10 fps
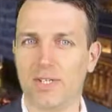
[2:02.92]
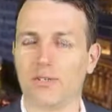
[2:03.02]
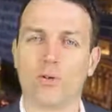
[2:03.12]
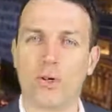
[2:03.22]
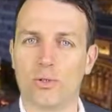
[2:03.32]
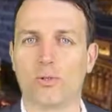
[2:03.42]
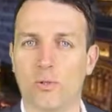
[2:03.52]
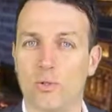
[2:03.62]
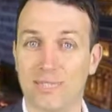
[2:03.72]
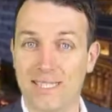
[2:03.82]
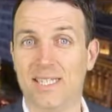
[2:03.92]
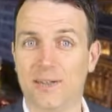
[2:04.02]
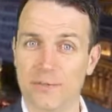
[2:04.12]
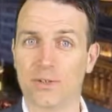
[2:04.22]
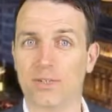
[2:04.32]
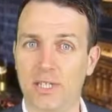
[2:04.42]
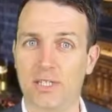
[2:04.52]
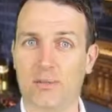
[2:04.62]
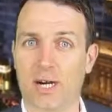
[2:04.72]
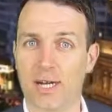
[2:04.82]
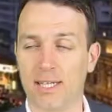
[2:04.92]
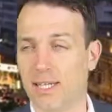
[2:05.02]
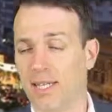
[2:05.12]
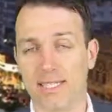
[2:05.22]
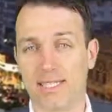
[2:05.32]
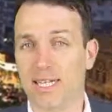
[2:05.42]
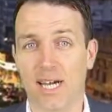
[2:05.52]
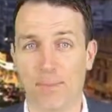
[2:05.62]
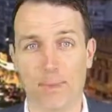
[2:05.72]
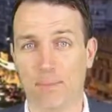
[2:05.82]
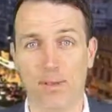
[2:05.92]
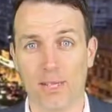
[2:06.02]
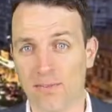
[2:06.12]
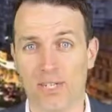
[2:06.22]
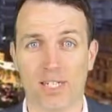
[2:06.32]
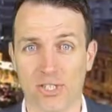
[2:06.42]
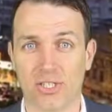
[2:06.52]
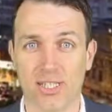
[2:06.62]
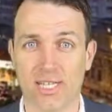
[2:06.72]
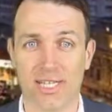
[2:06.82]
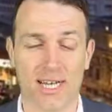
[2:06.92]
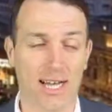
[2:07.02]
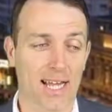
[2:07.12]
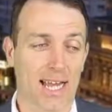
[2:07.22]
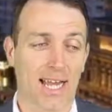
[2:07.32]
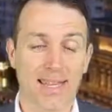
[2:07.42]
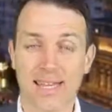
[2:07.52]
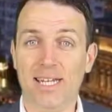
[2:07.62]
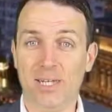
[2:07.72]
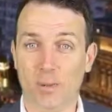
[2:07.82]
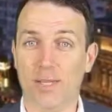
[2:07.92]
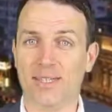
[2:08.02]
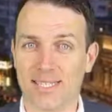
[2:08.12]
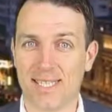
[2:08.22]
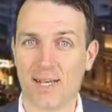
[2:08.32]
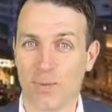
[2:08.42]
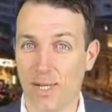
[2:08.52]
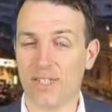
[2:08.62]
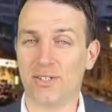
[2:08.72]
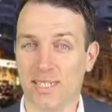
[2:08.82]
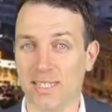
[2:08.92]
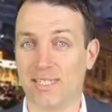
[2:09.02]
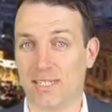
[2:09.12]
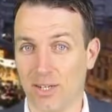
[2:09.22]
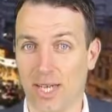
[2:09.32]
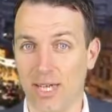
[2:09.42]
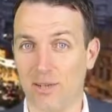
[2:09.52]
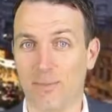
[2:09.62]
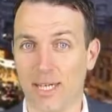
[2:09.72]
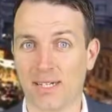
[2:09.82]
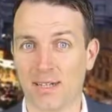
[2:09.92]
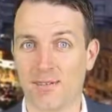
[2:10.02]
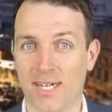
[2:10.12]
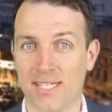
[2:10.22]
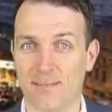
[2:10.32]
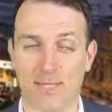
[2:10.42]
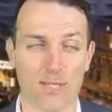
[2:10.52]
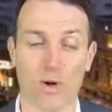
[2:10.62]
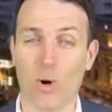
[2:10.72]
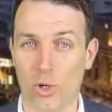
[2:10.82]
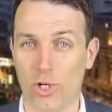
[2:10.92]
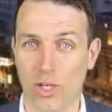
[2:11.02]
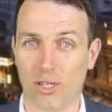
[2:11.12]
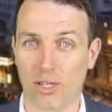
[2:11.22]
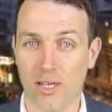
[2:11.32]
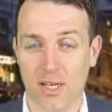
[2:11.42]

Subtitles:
is to go to see a frontier market, see how people live in Argentina, and then you will decide whether it is okay to make an investment or not.